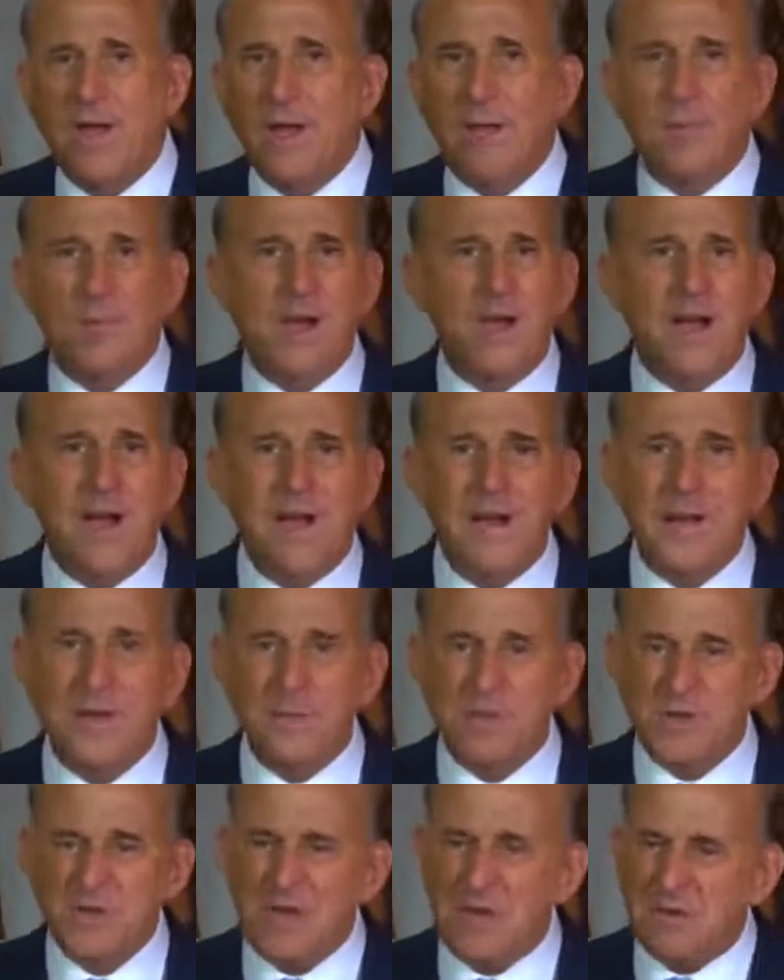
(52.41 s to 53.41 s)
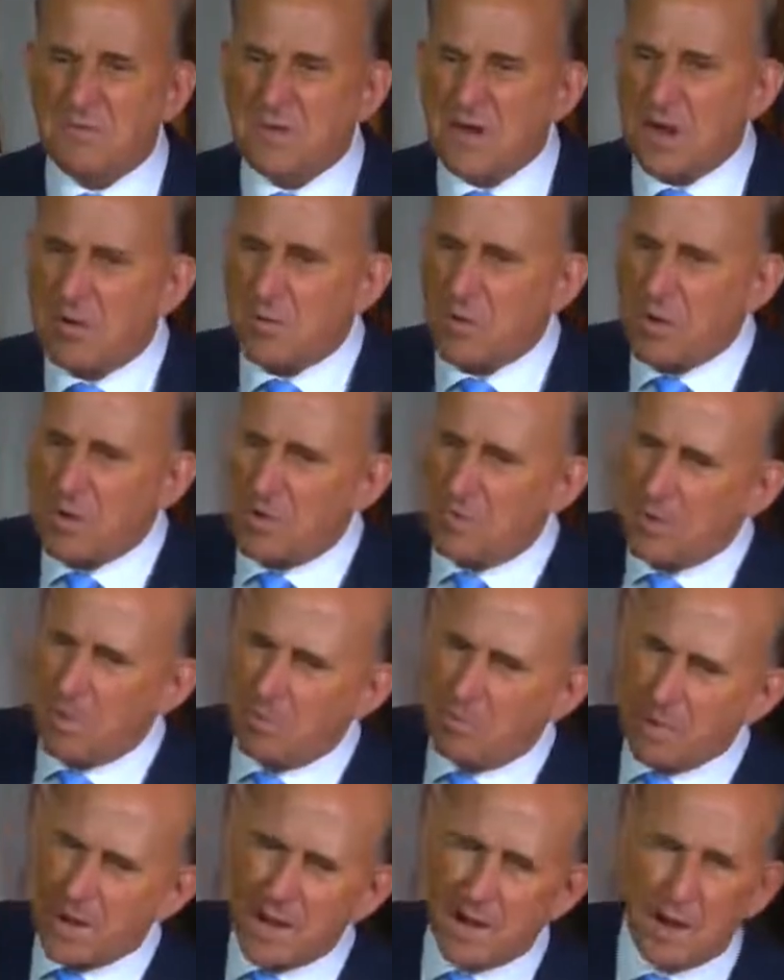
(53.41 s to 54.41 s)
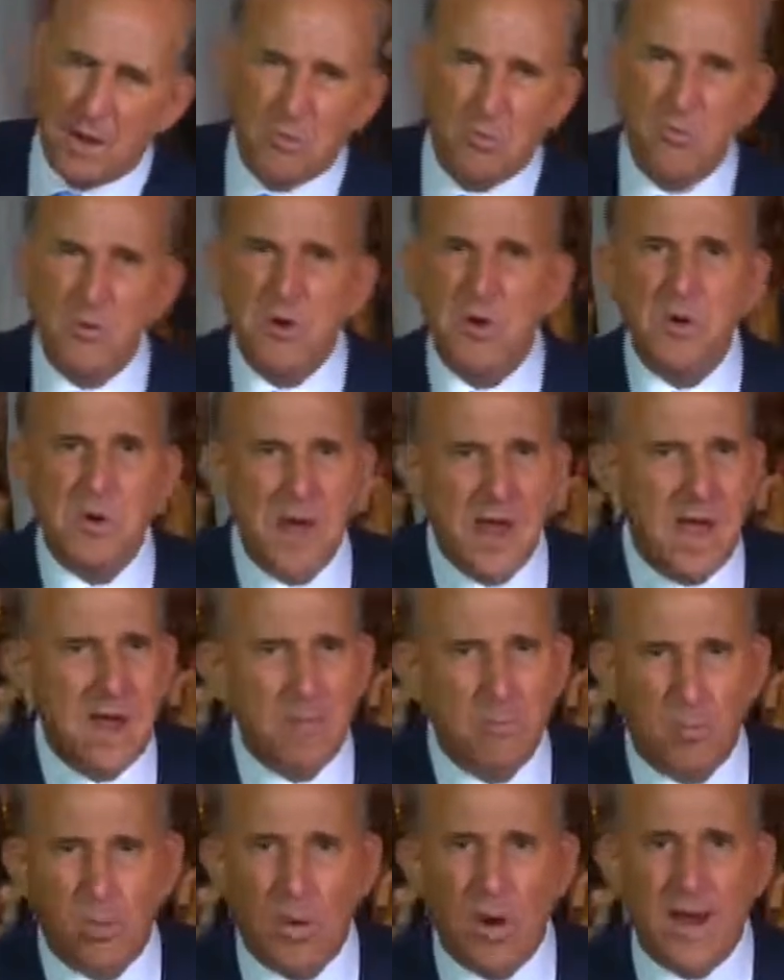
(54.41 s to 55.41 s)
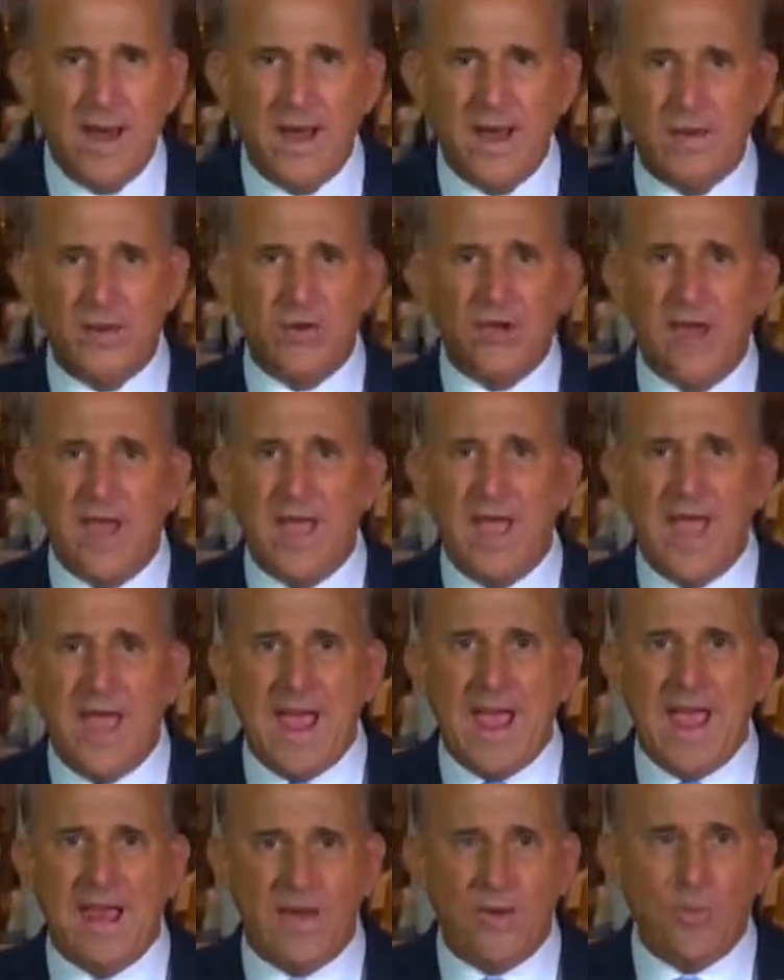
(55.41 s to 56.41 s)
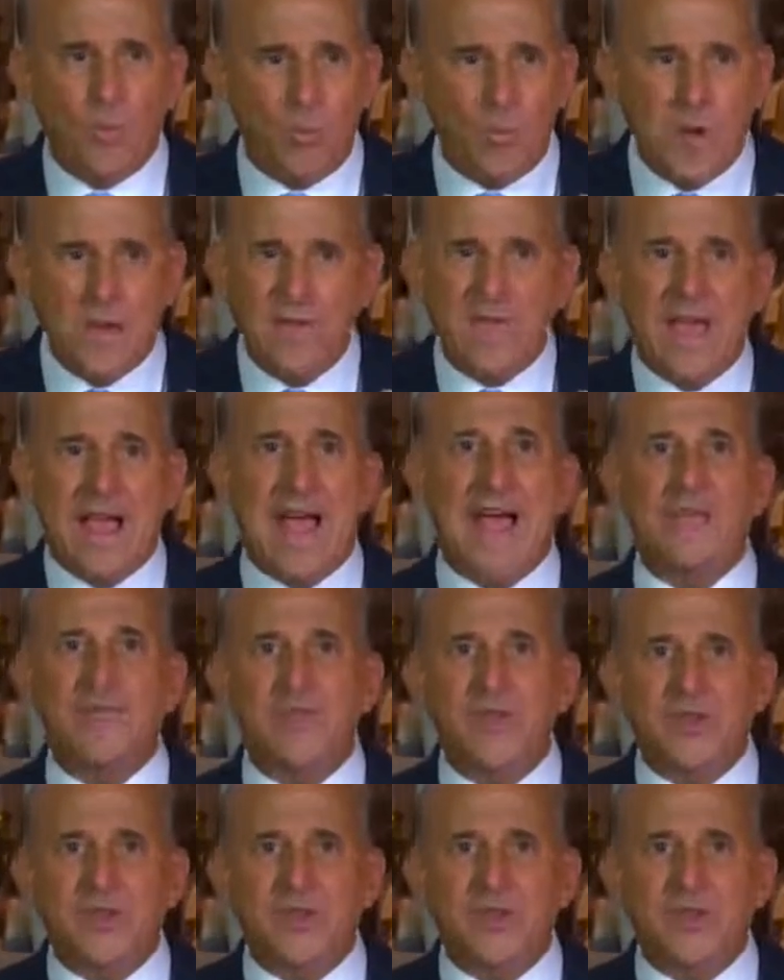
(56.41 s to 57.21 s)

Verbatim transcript: McConnell himself said, we'll repeal it root and branch. And we got the